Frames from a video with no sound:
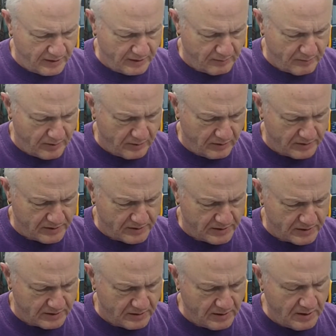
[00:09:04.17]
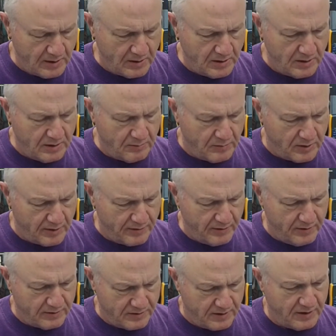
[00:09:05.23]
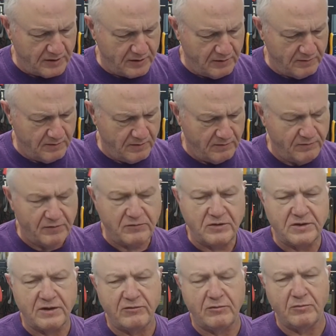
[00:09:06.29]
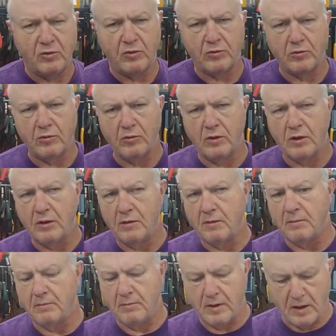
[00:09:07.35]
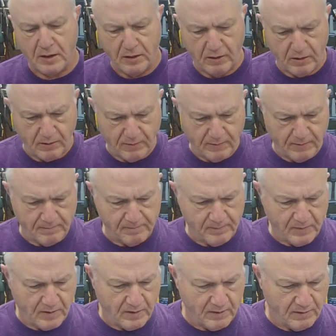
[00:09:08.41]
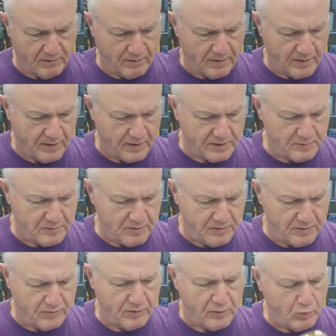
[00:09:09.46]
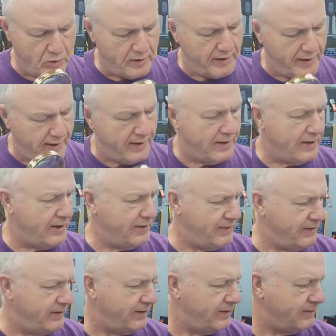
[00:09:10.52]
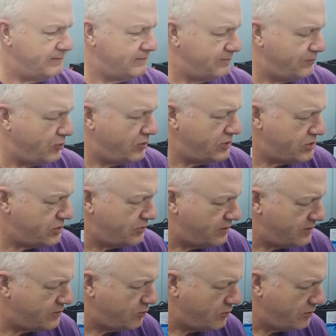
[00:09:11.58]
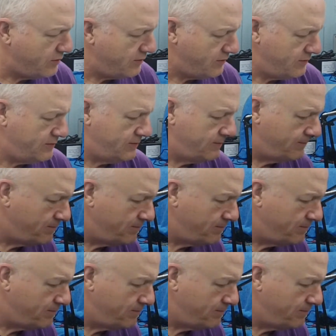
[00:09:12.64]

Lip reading: I can barely see it. But it's a 1957 Motorola model SP31A, I think. Pretty sure that's what it is.